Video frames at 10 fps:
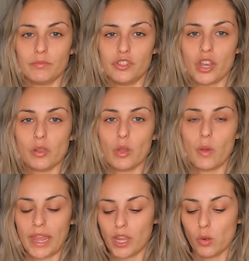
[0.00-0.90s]
jello
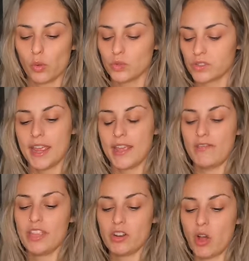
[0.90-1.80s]
ankles.
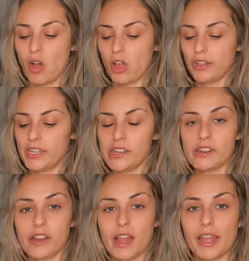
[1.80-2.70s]
And then on
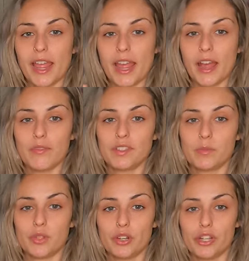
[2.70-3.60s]
here, I have
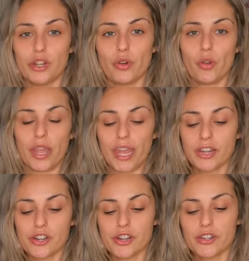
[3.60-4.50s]
some Dirty Girl
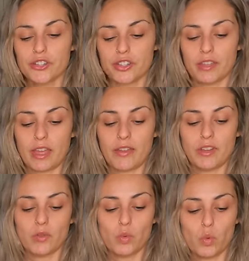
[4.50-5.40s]
gaiters. I've
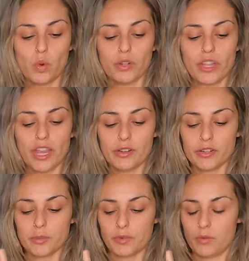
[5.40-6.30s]
never worn
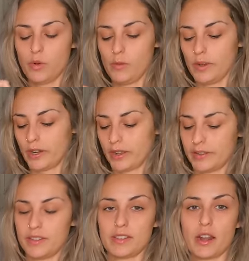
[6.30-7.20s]
gaiters before, but I
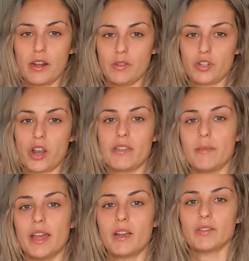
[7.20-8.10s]
decided I'd try
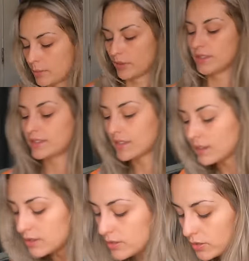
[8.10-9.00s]
them out. But let's get
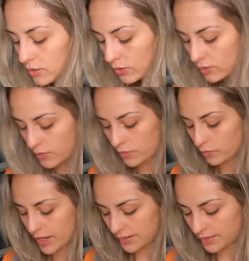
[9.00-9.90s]
into the
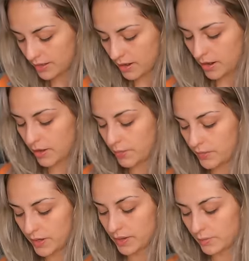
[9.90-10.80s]
rest
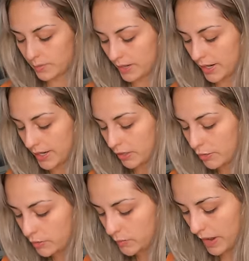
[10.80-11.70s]
of my
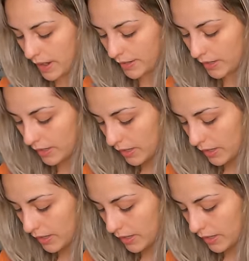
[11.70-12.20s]
clothes bag.